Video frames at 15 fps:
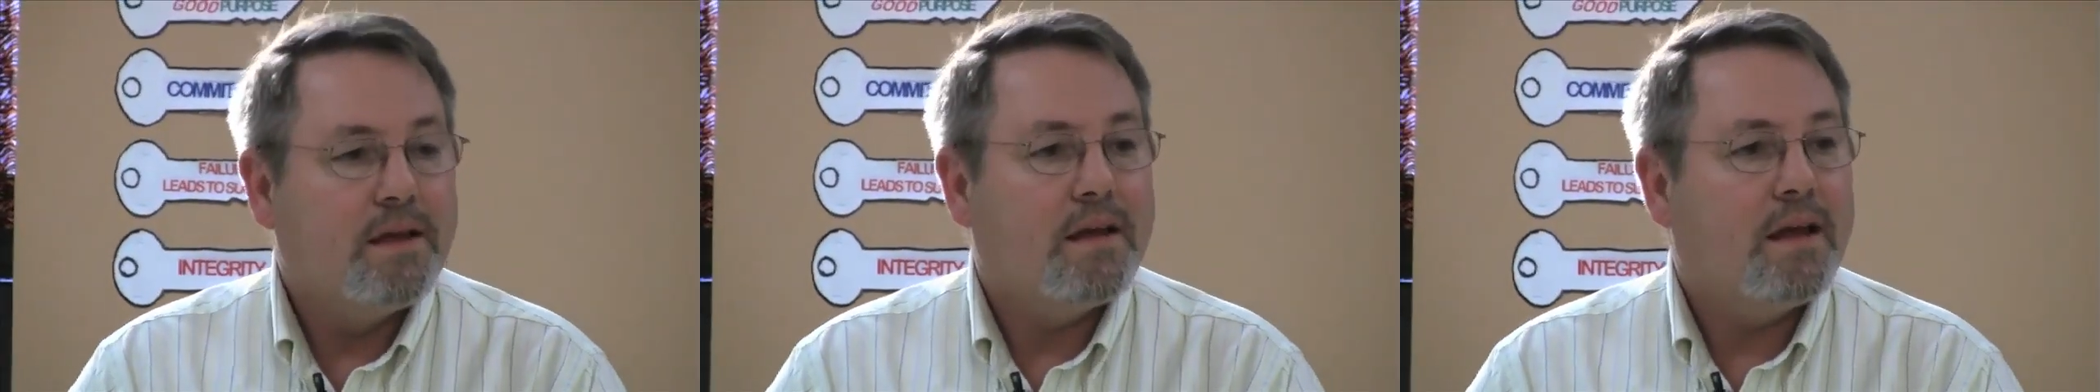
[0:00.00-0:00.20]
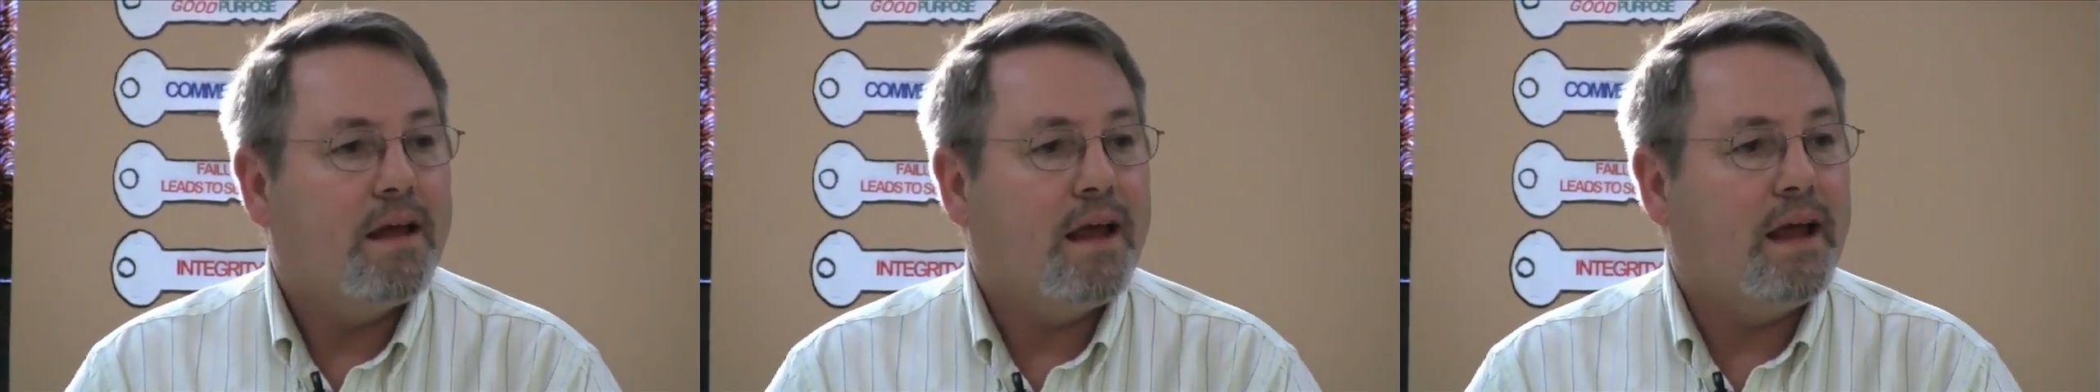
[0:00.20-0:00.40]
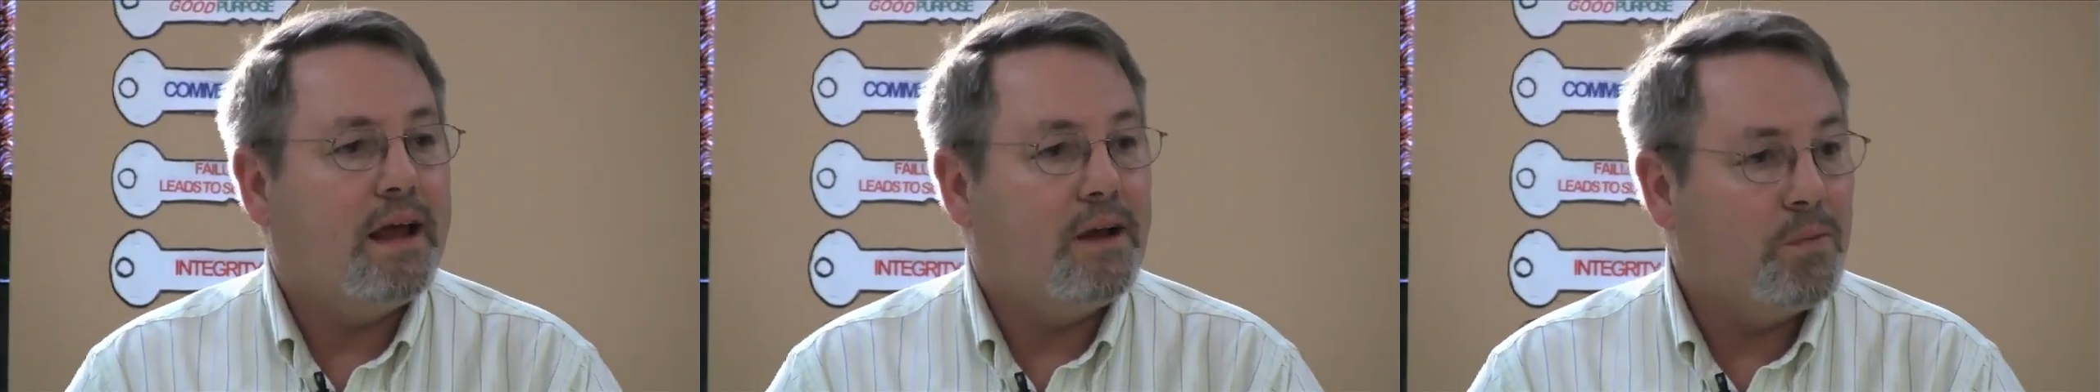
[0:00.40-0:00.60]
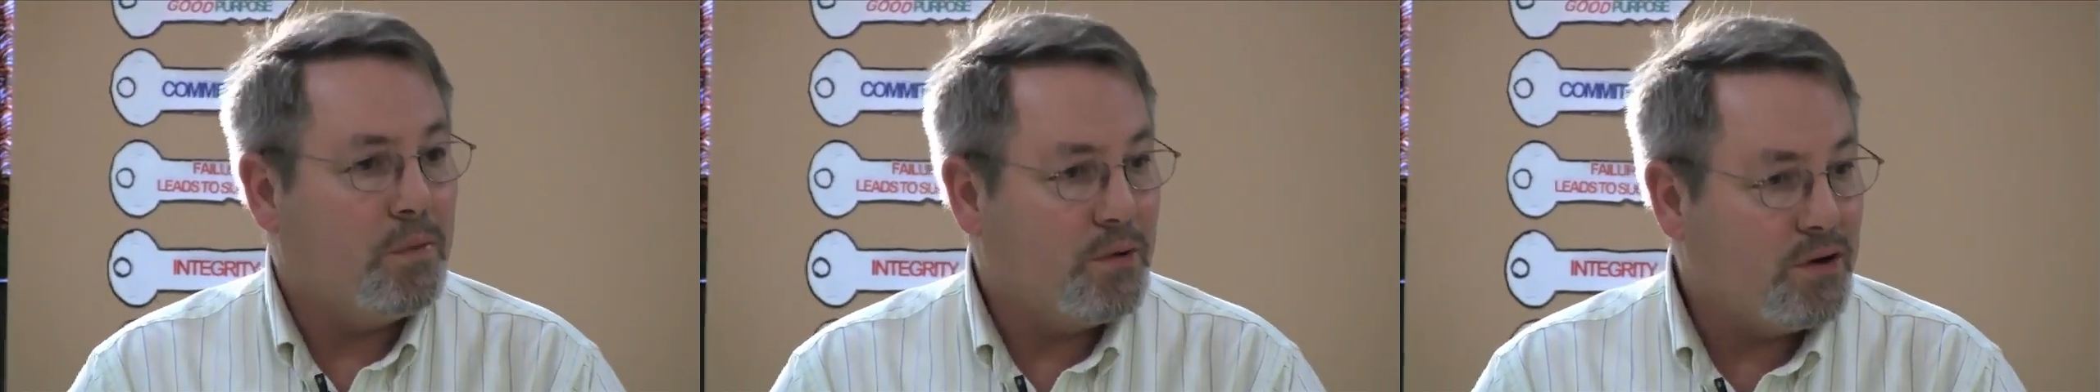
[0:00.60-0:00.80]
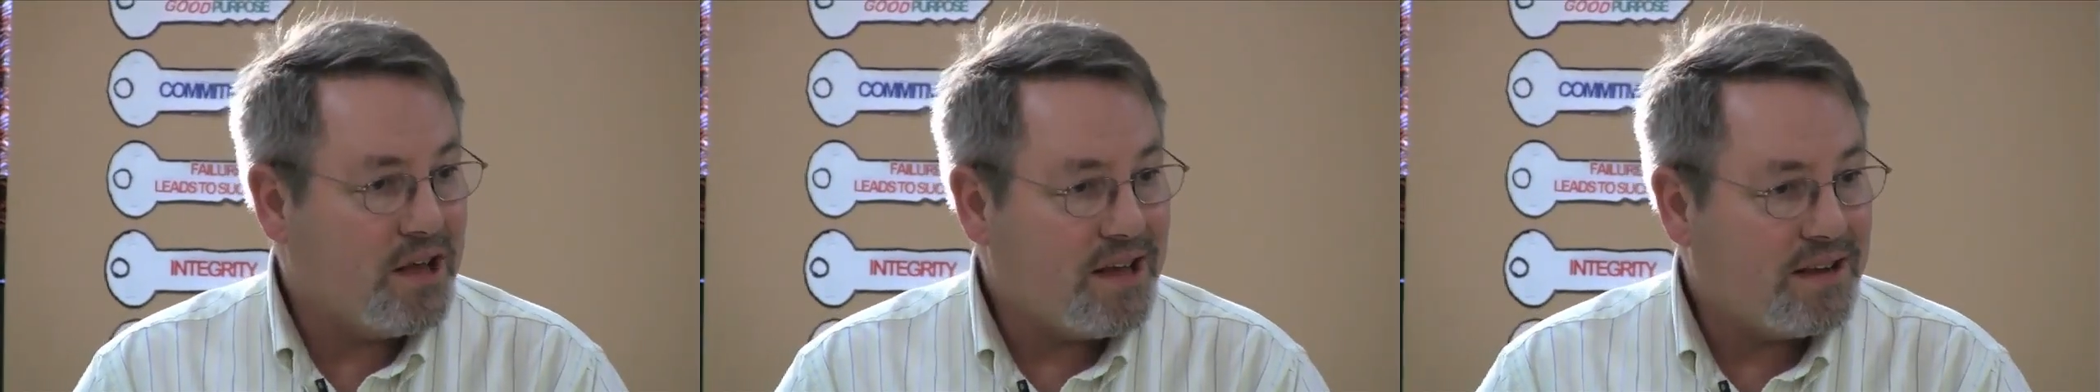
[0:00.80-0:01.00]
quantum
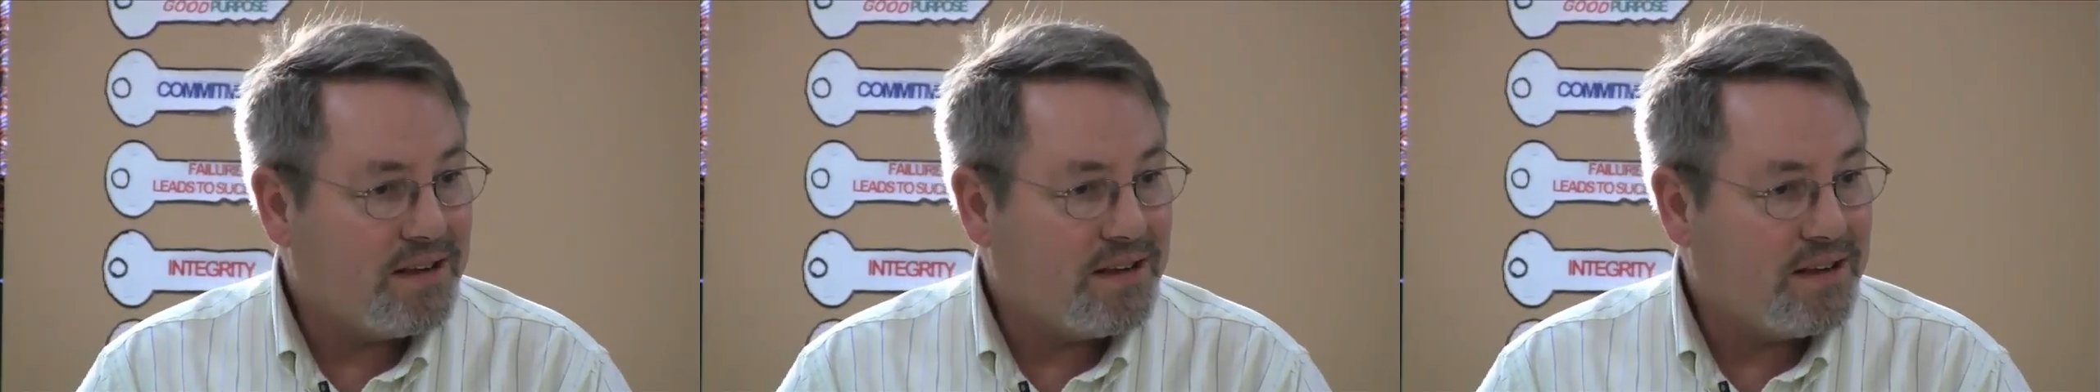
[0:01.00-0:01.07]
learning